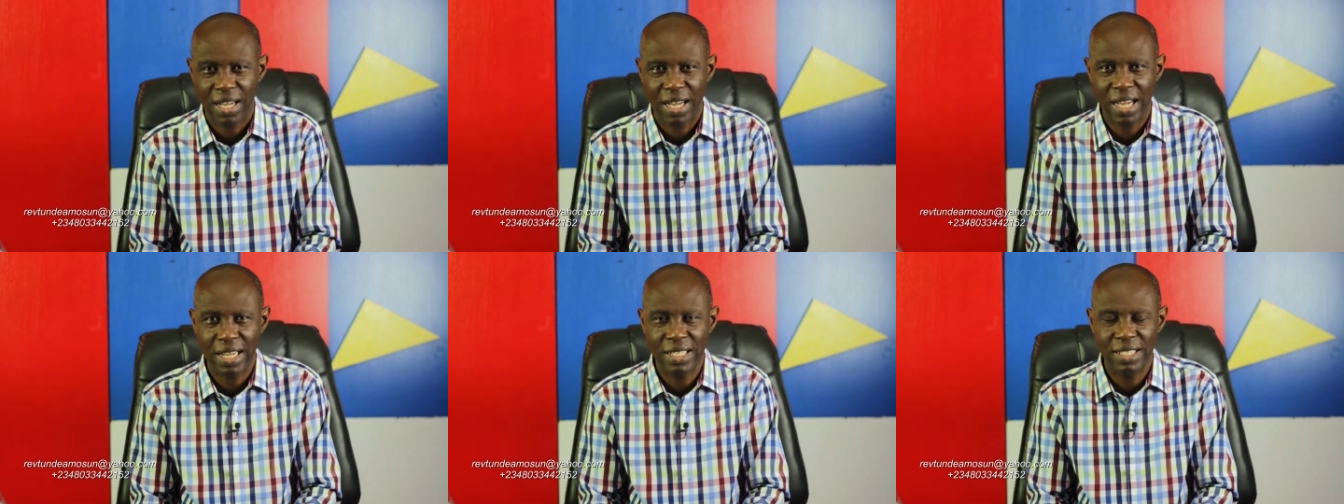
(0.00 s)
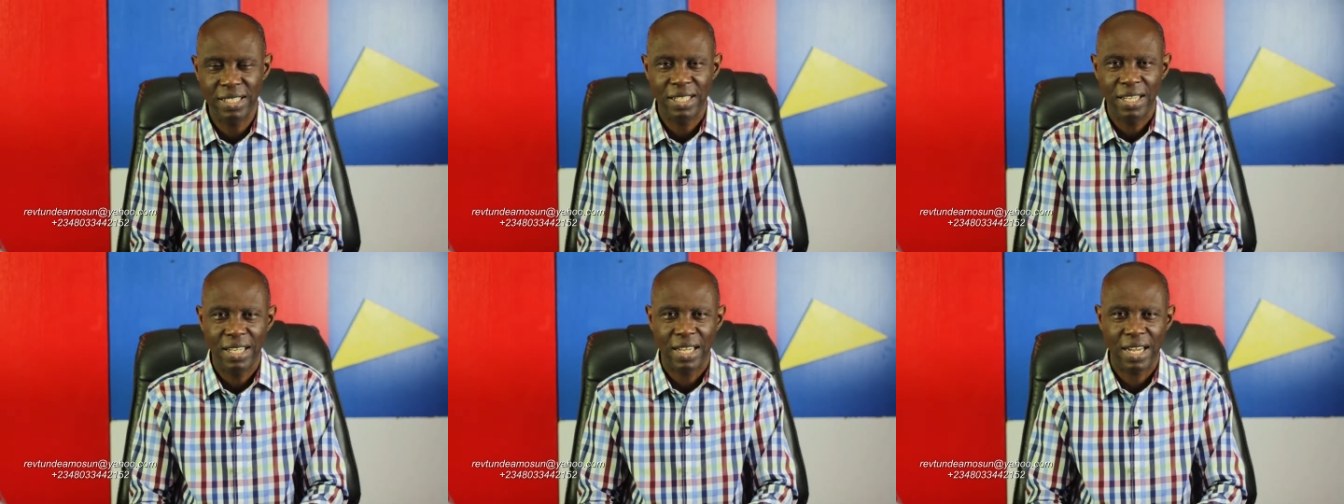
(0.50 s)
and
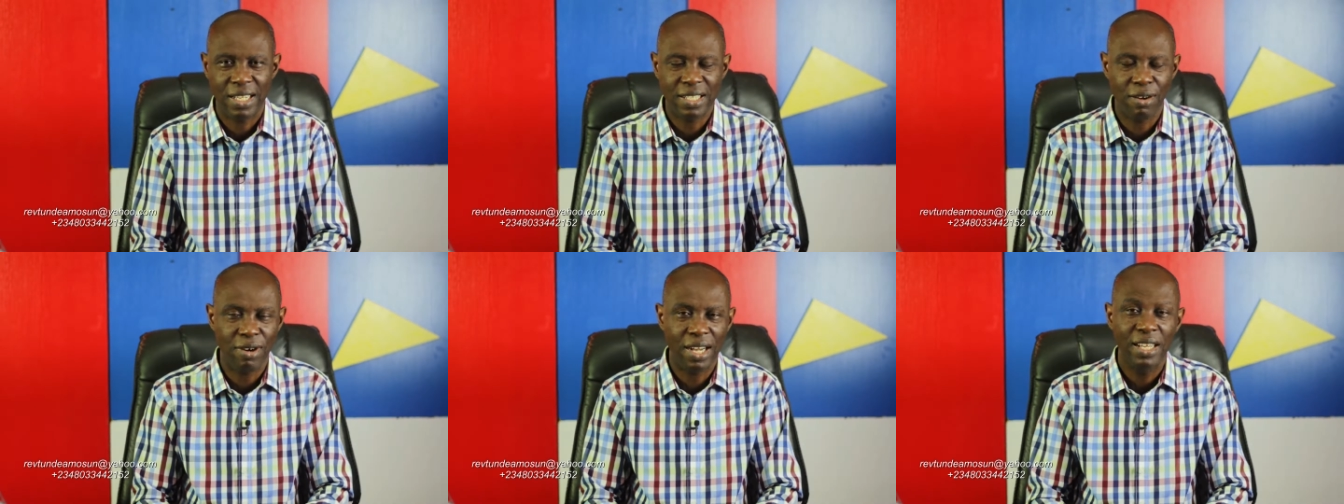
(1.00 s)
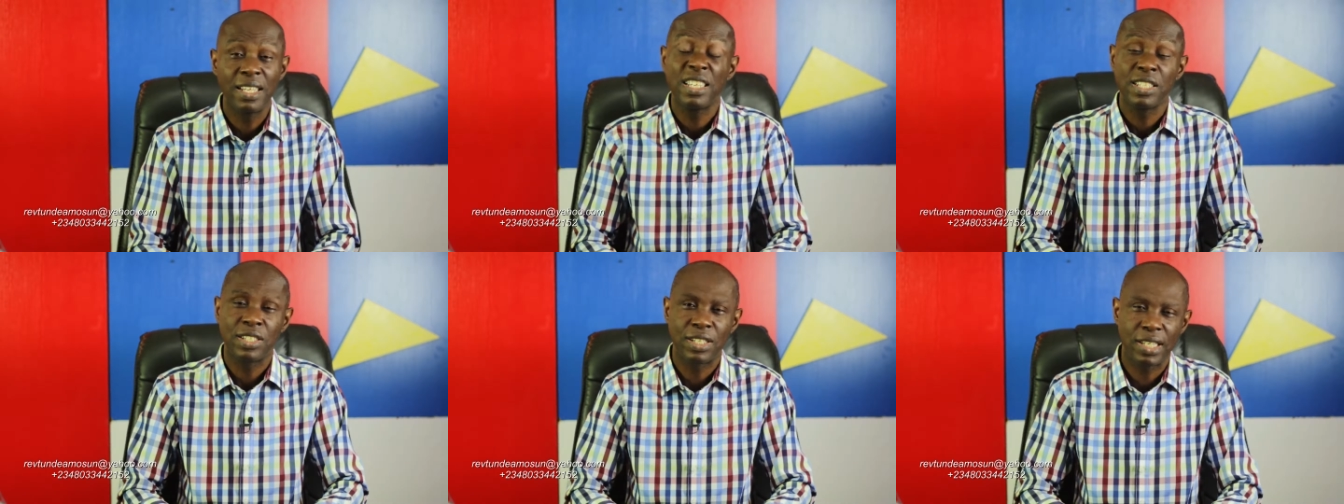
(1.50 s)
at our
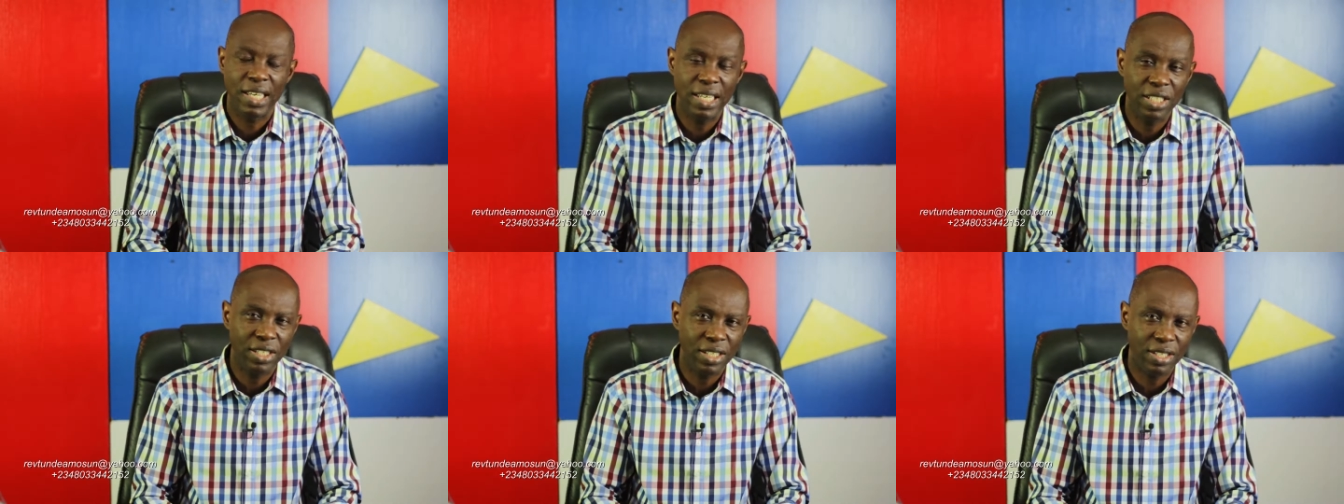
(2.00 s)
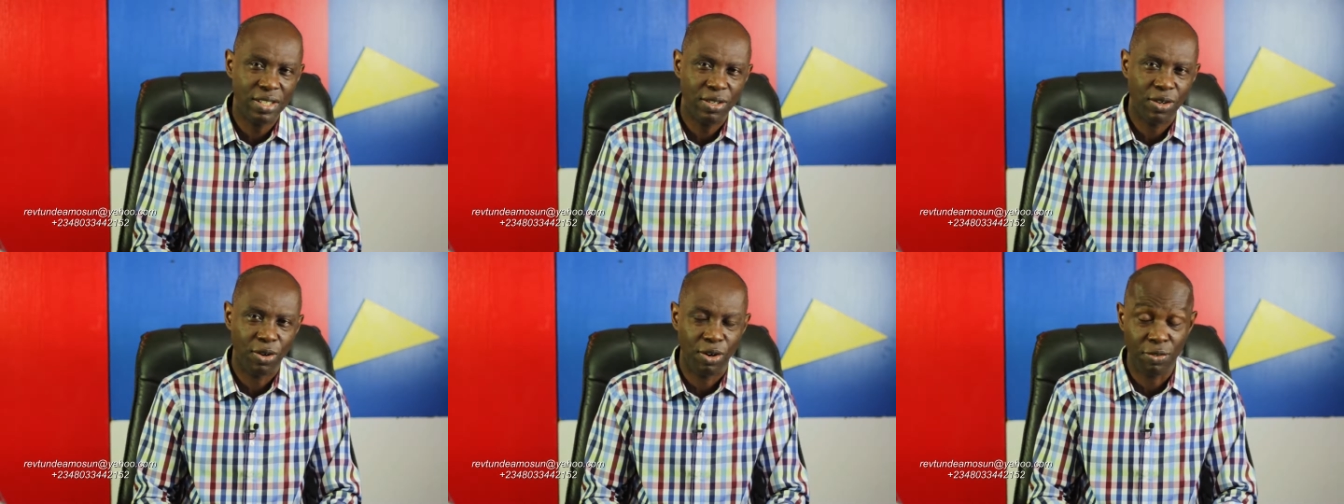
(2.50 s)
changes
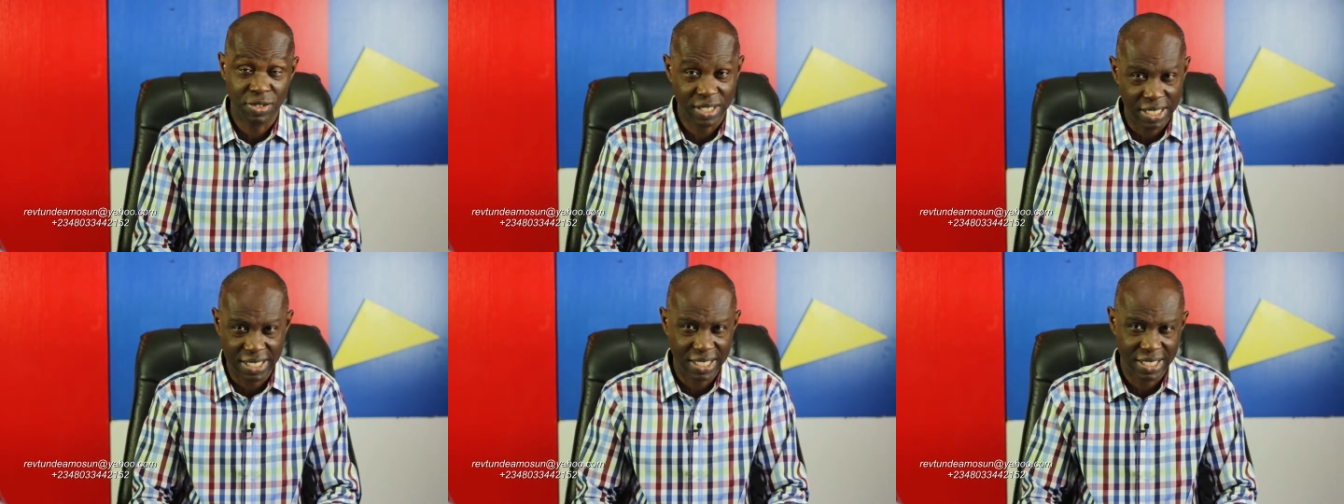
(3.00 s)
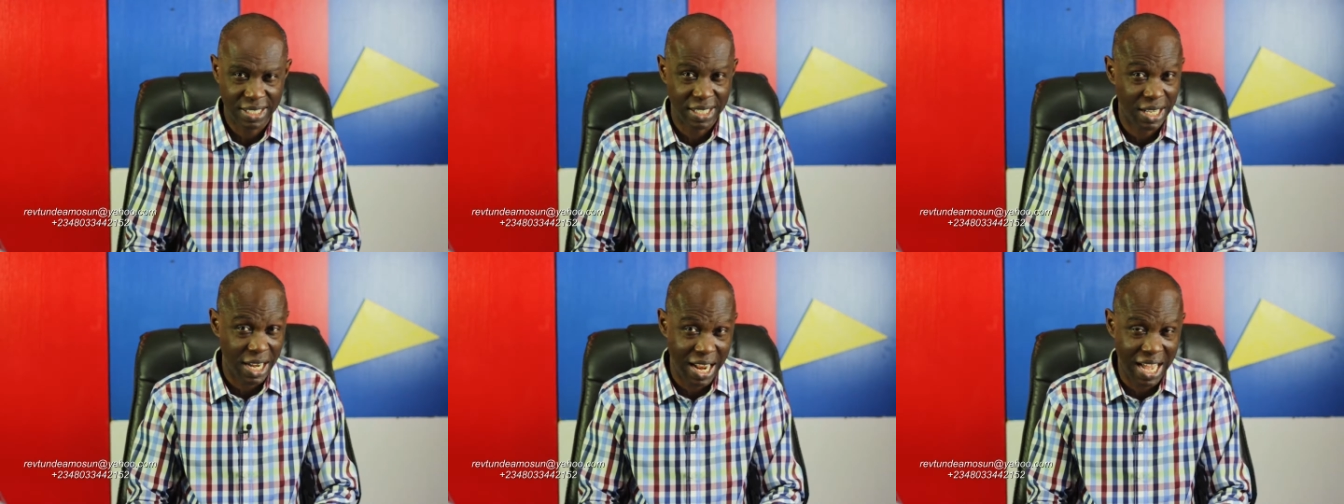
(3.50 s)
of seasons
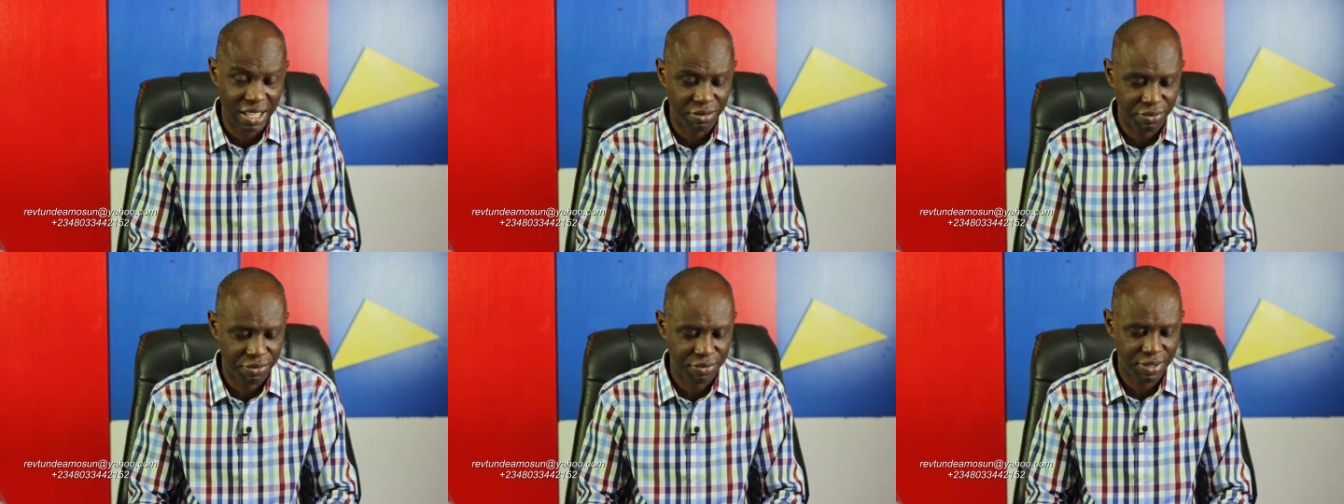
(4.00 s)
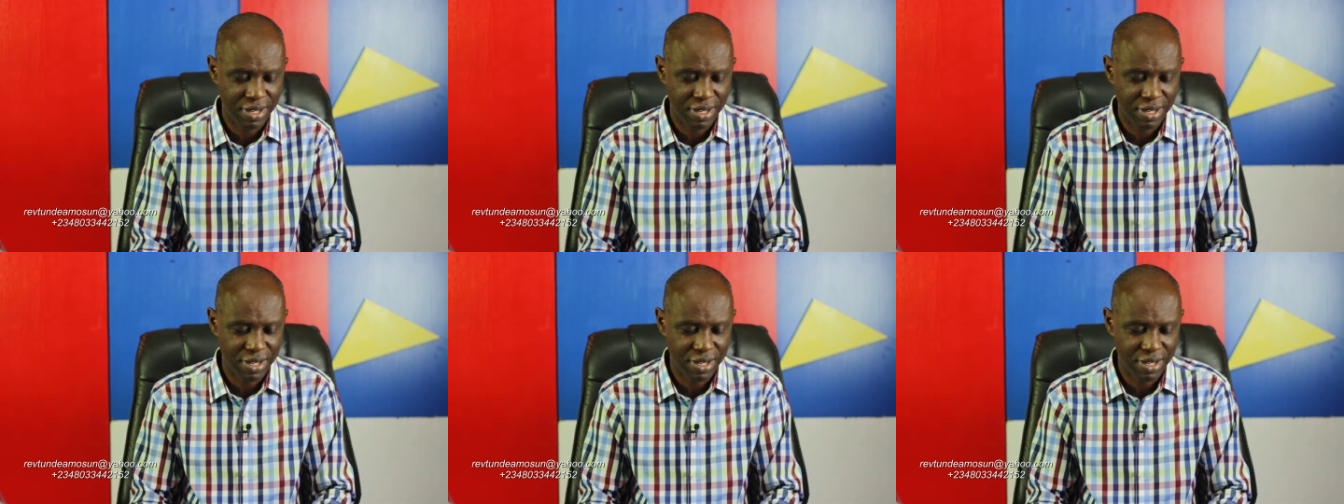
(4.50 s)
in life.